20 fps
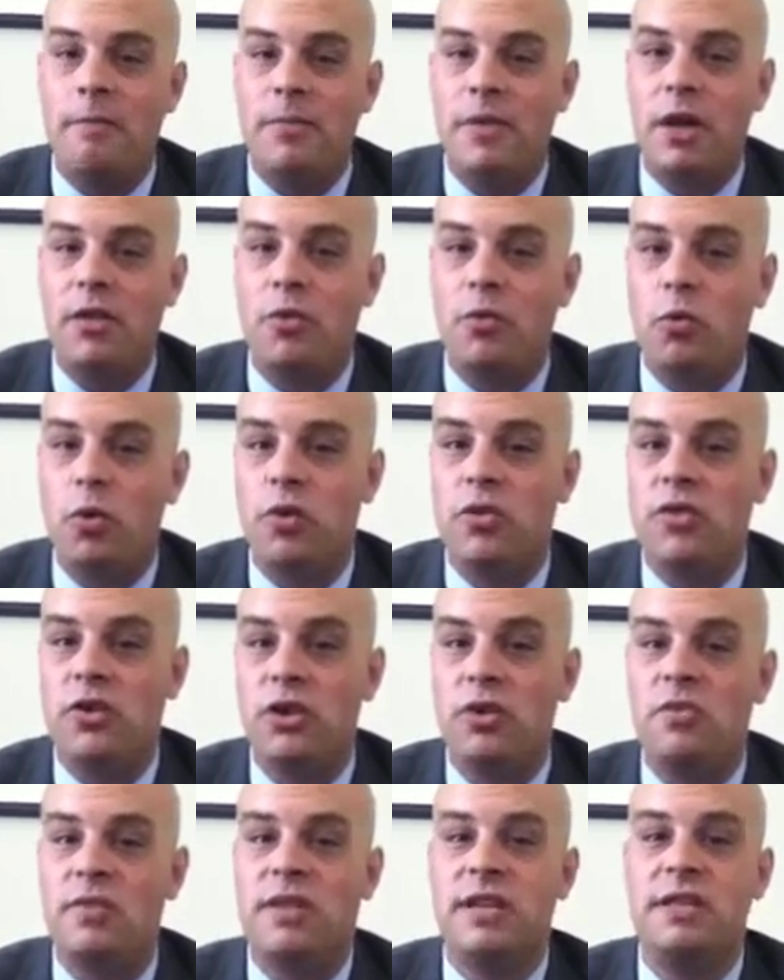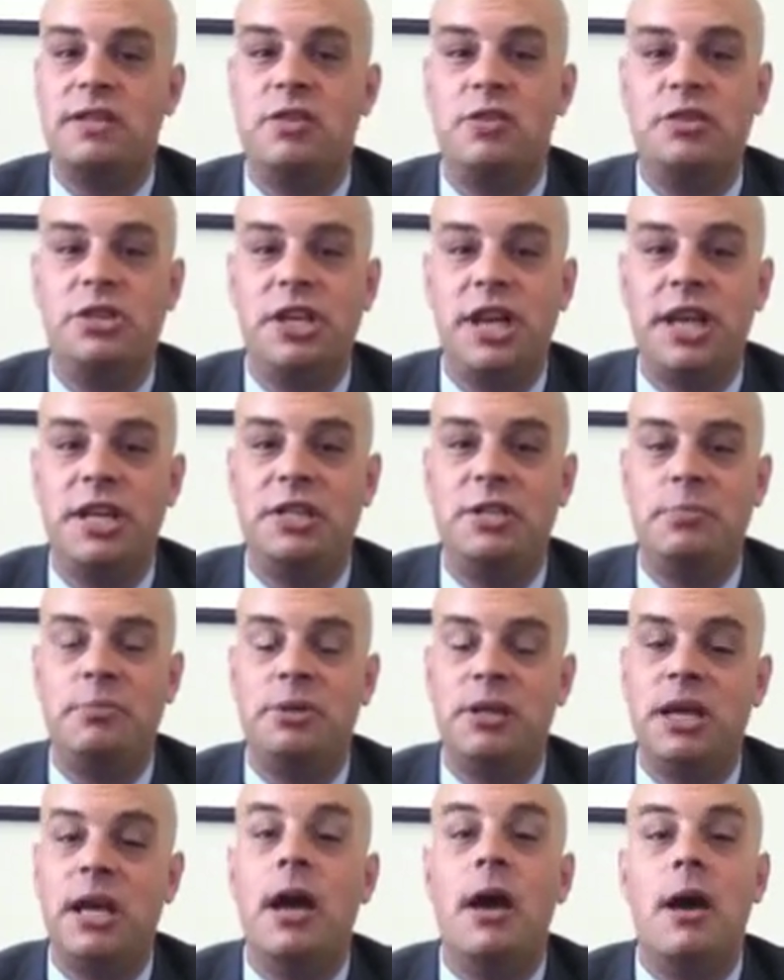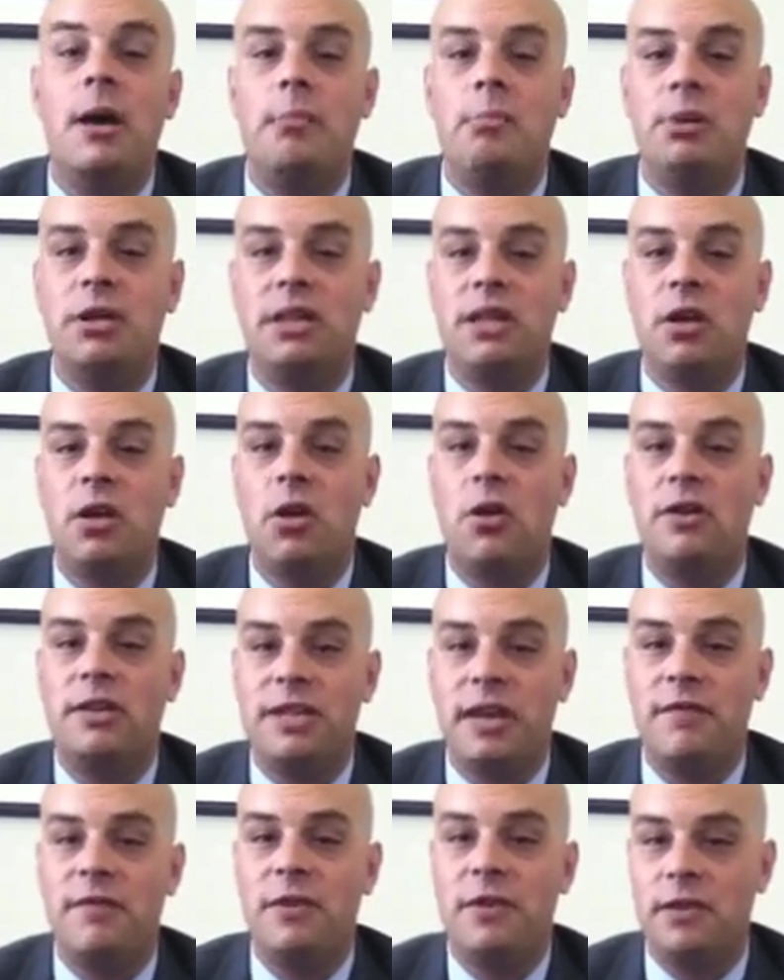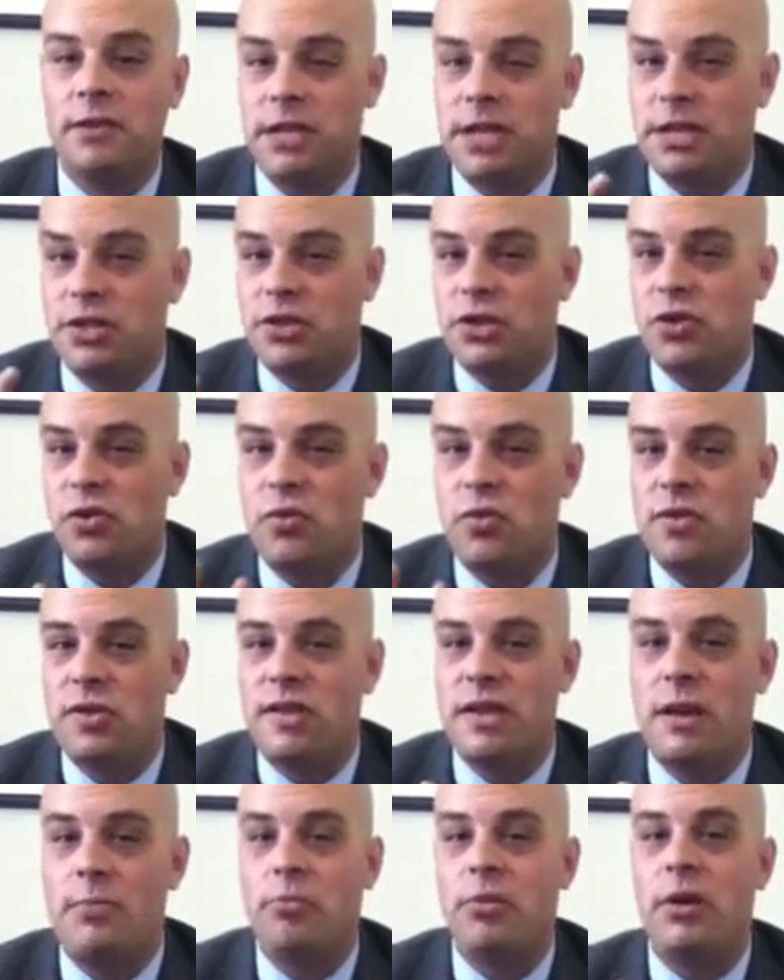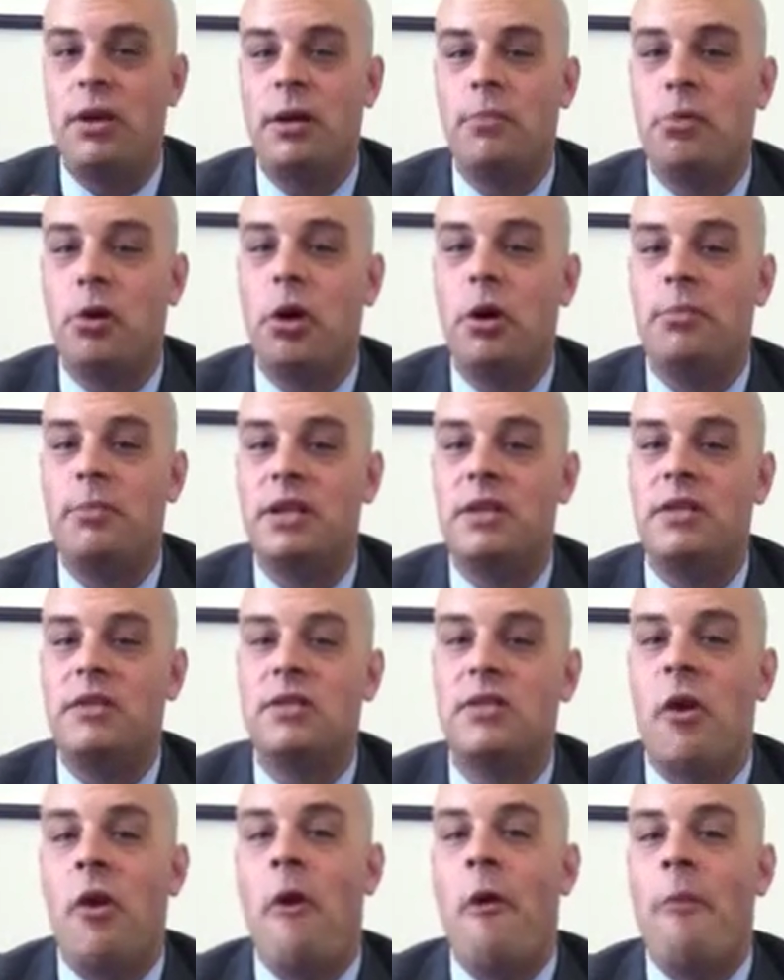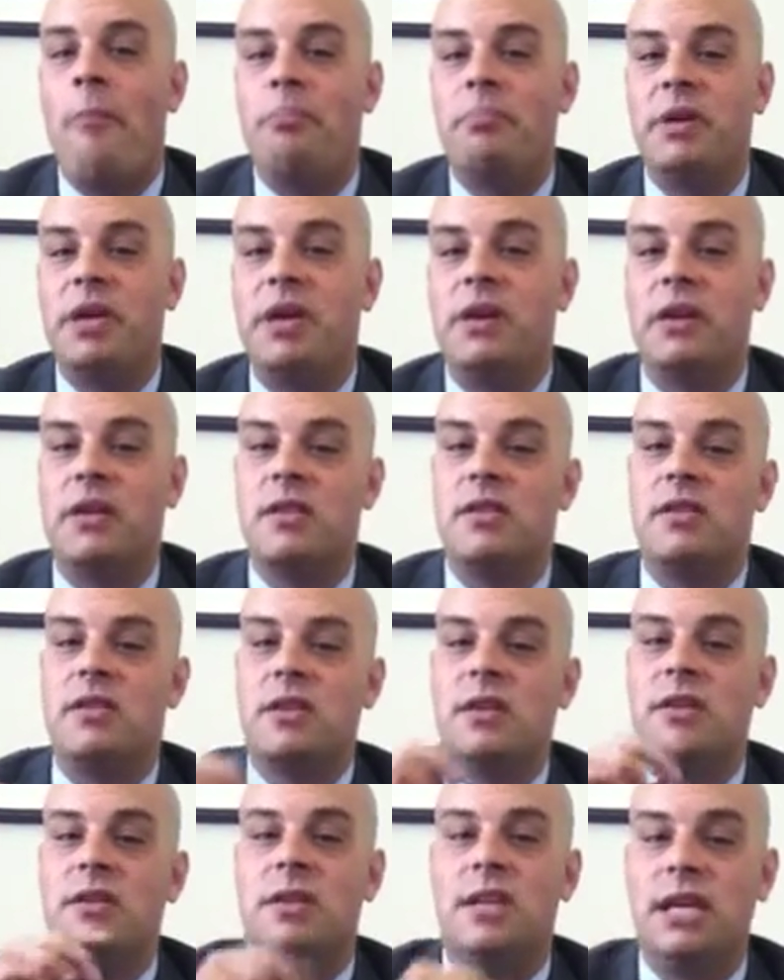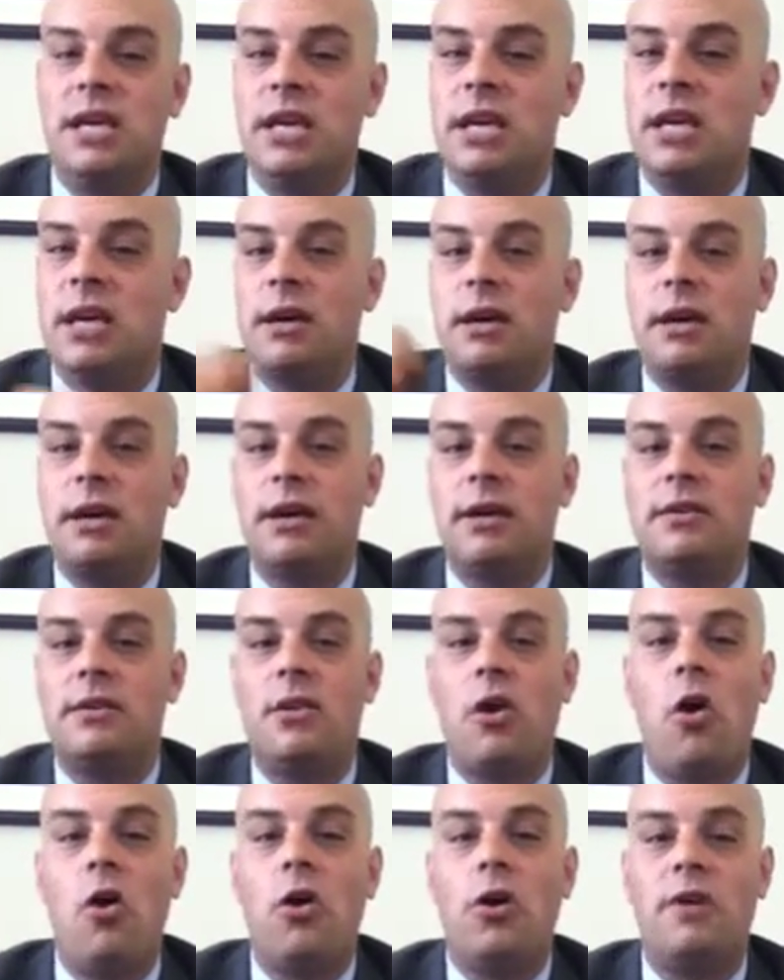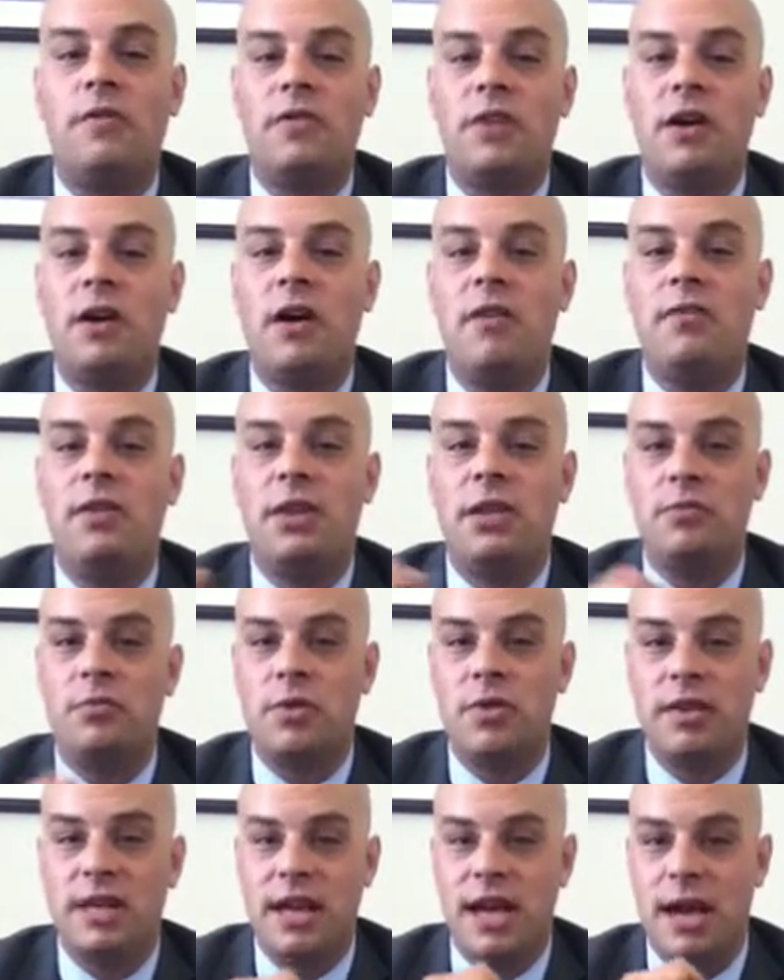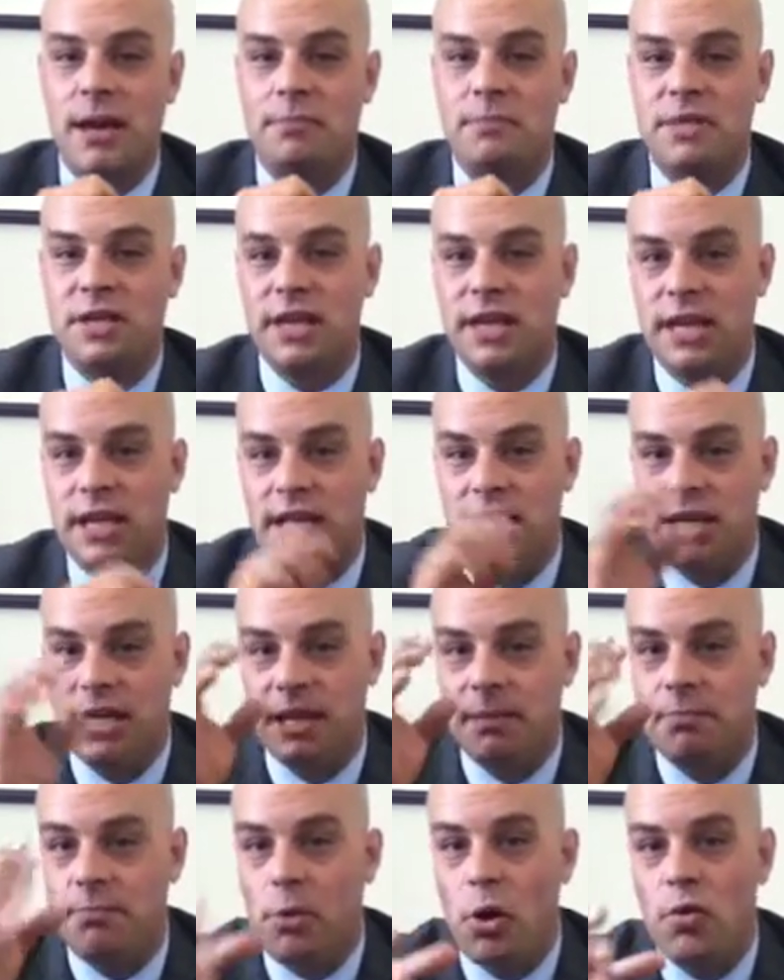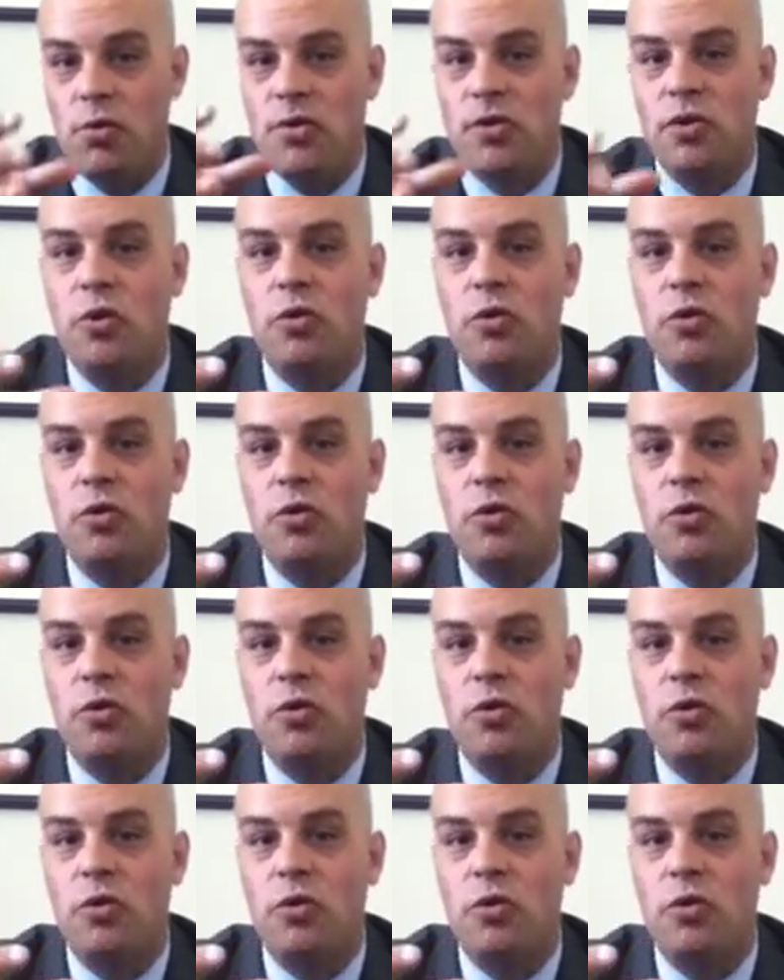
Now the words are used interchangeably, but there are definitely 2 separate apartments, because the Ark of the Covenant was kept in the most